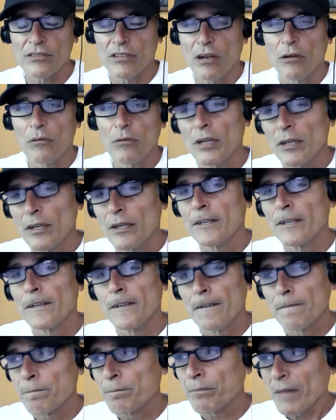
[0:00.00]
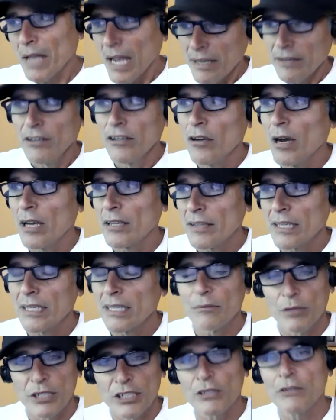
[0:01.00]
So I don't know. I think
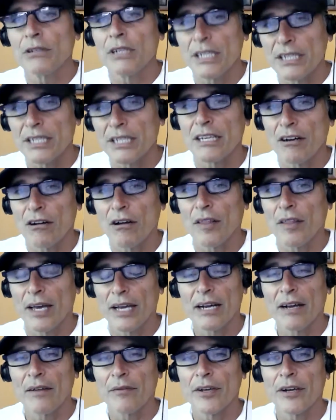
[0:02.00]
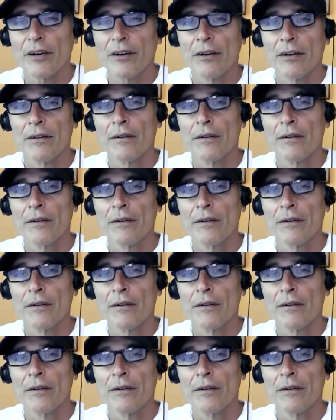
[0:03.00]
we do need to get all that out there.